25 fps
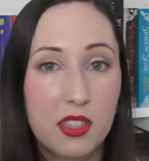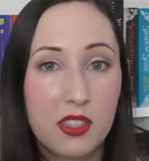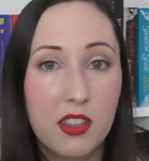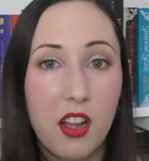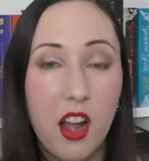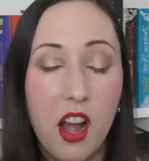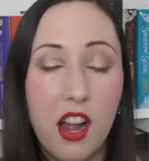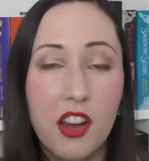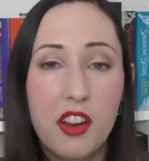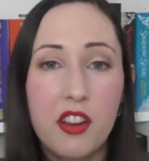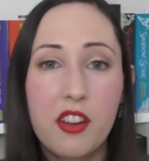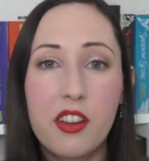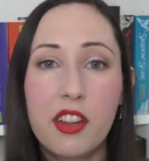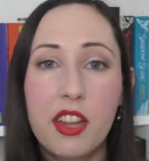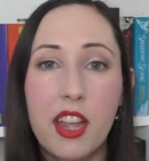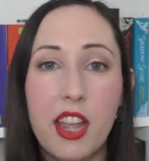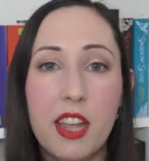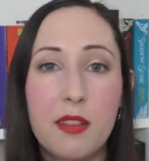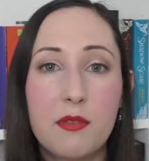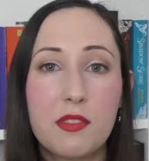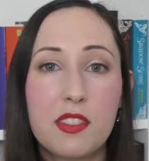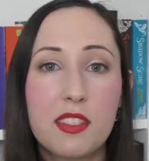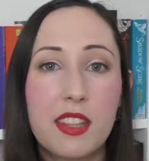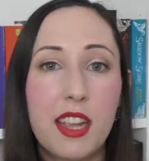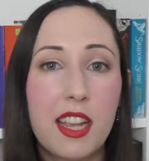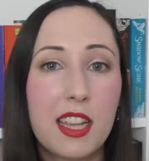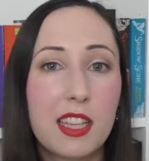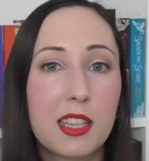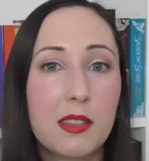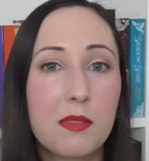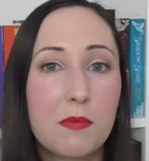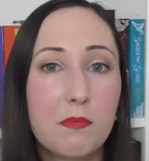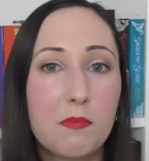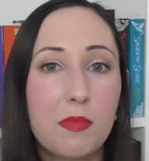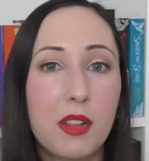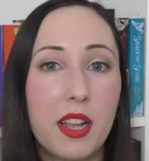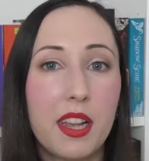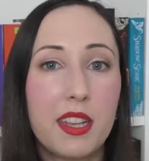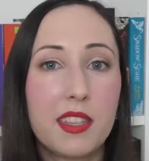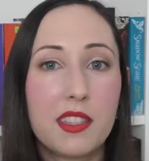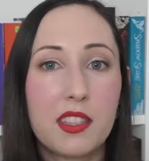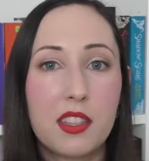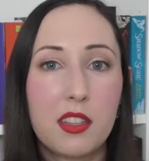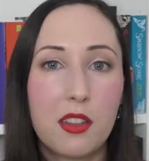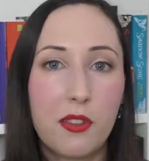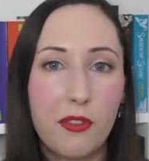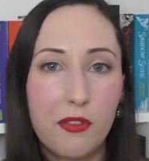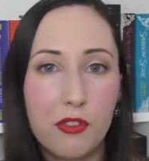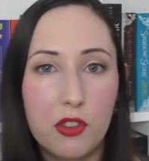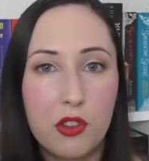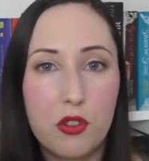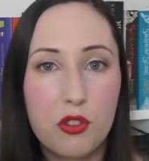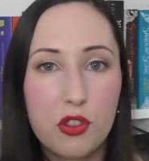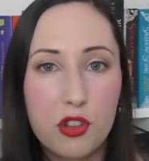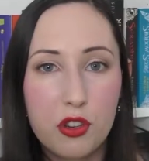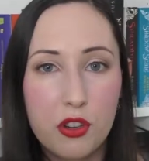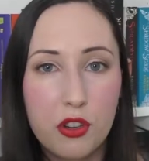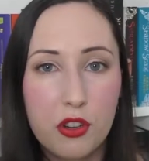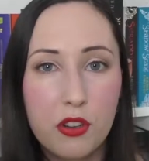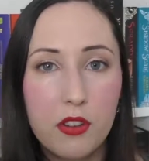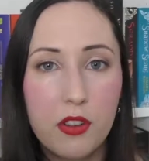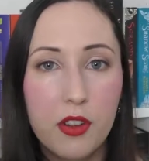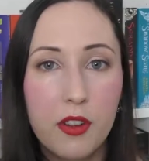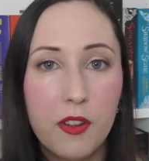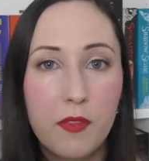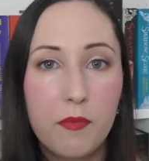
The Hunger Games takes place in the future.